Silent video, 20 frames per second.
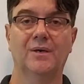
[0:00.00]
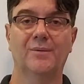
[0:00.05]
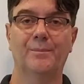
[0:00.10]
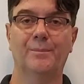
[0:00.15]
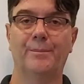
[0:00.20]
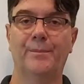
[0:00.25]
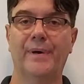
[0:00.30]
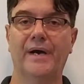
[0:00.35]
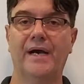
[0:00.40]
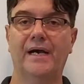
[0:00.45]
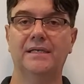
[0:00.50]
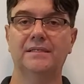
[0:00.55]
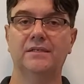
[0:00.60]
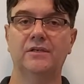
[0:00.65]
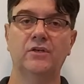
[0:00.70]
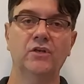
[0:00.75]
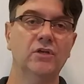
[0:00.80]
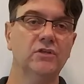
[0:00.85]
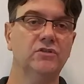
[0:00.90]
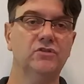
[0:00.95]
but
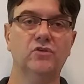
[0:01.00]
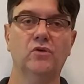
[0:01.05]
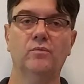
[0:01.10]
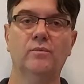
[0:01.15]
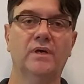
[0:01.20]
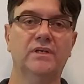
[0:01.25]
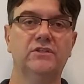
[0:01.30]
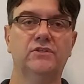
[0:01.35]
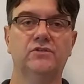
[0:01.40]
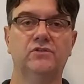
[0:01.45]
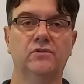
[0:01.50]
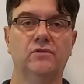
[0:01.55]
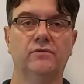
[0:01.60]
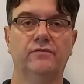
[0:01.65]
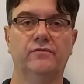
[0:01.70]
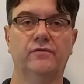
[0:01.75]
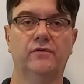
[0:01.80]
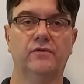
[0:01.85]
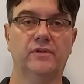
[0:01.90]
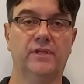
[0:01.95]
not so much so
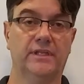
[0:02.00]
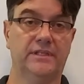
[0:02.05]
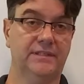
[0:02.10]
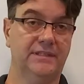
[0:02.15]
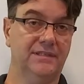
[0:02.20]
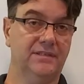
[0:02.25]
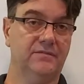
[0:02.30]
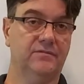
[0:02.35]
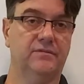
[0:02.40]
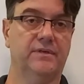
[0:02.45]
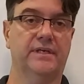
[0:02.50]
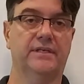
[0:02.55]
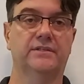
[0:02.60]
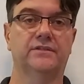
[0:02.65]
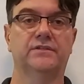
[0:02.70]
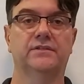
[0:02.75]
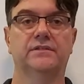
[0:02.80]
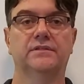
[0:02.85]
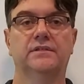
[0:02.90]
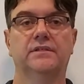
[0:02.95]
for the tilt
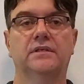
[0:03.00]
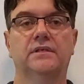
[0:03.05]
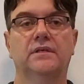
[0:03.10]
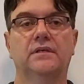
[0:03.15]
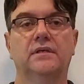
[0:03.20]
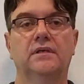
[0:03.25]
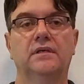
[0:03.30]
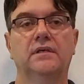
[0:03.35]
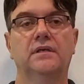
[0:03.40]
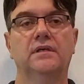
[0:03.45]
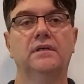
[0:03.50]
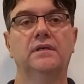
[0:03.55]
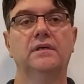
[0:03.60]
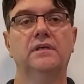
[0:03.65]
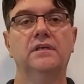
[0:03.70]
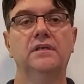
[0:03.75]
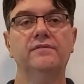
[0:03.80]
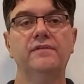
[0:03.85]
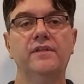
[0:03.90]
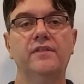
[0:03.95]
range.
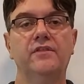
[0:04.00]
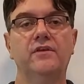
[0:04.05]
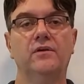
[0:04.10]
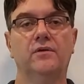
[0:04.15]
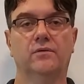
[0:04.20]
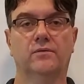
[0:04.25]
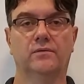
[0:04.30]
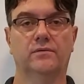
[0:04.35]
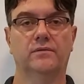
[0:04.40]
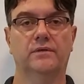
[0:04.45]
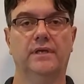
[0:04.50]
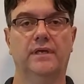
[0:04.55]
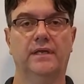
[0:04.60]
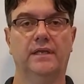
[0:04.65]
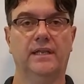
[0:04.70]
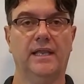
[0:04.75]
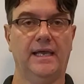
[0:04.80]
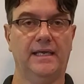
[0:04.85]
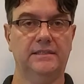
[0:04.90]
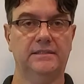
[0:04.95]
Even though a
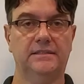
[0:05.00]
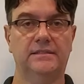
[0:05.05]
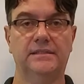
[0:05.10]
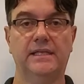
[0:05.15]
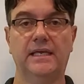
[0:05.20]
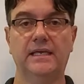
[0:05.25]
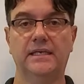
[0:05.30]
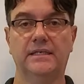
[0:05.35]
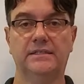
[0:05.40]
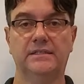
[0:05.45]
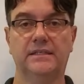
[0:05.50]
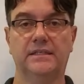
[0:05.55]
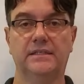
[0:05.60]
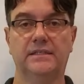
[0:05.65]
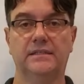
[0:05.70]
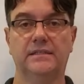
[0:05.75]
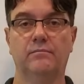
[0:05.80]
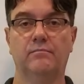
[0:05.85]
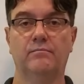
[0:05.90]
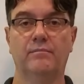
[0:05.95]
light's datasheet
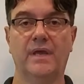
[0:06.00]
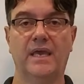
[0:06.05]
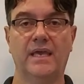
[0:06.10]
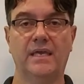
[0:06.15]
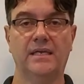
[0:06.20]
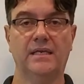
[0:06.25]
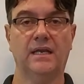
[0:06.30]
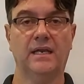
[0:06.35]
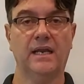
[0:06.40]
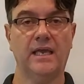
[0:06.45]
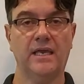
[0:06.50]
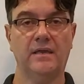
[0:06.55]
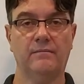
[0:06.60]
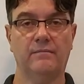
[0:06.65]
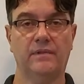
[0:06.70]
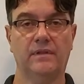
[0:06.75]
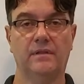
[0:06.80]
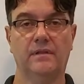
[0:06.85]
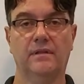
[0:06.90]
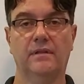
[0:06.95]
may
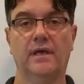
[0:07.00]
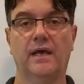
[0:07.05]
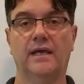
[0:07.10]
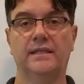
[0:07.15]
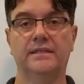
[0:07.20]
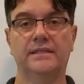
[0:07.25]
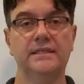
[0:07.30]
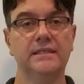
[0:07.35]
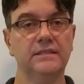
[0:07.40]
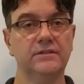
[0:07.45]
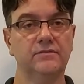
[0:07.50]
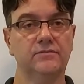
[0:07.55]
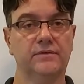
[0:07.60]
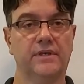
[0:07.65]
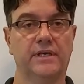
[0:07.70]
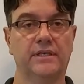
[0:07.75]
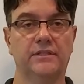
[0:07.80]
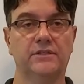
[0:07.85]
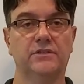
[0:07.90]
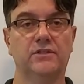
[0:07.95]
claim a tilt
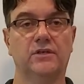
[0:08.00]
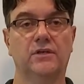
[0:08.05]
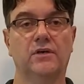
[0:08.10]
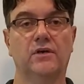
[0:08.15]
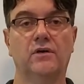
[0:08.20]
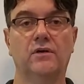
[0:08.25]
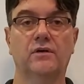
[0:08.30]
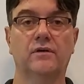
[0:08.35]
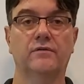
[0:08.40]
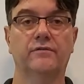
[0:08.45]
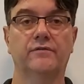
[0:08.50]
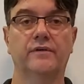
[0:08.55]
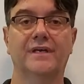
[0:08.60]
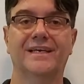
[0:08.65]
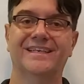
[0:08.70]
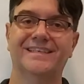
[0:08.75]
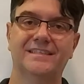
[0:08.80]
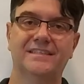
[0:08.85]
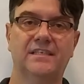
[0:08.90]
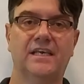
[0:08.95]
range of
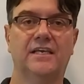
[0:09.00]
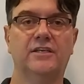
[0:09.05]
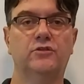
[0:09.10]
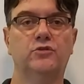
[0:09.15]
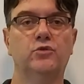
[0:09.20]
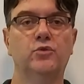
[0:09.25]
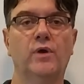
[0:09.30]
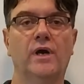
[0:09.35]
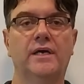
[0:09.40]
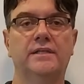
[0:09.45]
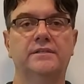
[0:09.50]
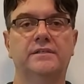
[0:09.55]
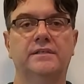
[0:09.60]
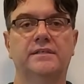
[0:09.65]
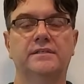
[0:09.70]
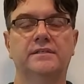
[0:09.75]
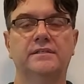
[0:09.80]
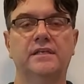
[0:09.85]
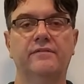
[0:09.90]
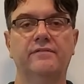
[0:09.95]
say
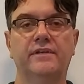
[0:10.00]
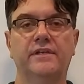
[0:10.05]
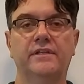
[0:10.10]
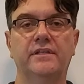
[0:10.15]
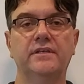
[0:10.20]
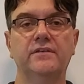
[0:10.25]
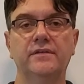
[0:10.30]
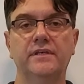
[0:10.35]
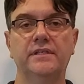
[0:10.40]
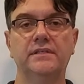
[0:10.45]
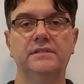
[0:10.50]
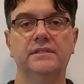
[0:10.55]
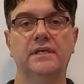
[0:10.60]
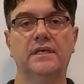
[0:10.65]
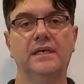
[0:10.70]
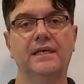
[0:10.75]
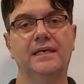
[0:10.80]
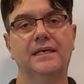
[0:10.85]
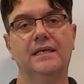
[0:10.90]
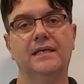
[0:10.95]
270 degrees,
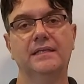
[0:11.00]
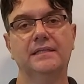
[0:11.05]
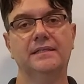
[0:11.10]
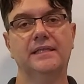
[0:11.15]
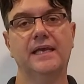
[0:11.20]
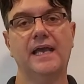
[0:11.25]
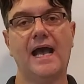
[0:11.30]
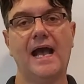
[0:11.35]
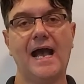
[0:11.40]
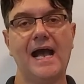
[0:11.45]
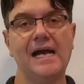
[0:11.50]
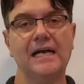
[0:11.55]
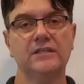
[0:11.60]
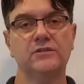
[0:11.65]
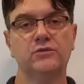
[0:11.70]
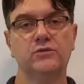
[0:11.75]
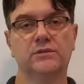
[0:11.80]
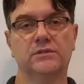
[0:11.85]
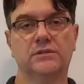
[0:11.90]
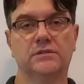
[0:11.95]
the
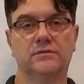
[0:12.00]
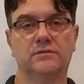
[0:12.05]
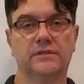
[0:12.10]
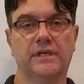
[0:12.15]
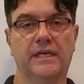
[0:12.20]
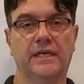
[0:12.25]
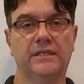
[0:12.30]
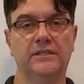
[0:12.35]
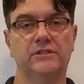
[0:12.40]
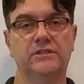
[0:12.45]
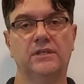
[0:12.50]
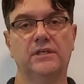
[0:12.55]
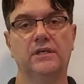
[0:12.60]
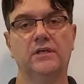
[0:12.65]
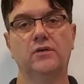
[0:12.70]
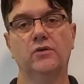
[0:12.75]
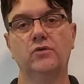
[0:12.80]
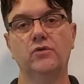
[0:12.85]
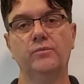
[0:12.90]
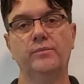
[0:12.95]
actual range
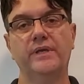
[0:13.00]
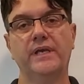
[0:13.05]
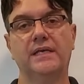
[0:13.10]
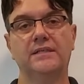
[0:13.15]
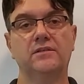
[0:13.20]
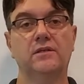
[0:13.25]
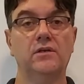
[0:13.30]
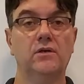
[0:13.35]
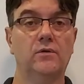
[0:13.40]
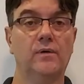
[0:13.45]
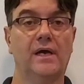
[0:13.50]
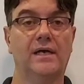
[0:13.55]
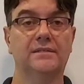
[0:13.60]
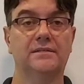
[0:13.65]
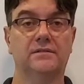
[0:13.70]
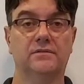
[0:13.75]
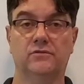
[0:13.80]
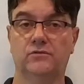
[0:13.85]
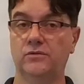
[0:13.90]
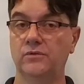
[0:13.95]
could be as low
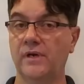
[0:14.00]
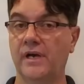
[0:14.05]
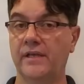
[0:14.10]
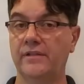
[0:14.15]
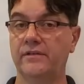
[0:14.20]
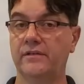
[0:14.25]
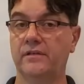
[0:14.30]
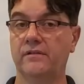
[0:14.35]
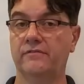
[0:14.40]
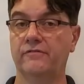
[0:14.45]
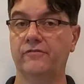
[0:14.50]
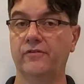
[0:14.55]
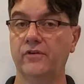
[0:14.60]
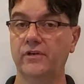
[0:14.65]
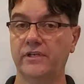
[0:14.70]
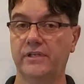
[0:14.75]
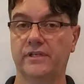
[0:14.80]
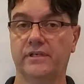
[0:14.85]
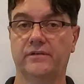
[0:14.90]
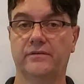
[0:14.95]
as
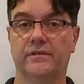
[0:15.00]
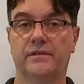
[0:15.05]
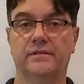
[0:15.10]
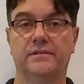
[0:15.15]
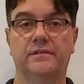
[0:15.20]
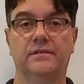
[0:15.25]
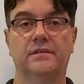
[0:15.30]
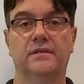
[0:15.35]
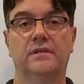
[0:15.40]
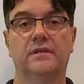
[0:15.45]
240 degrees.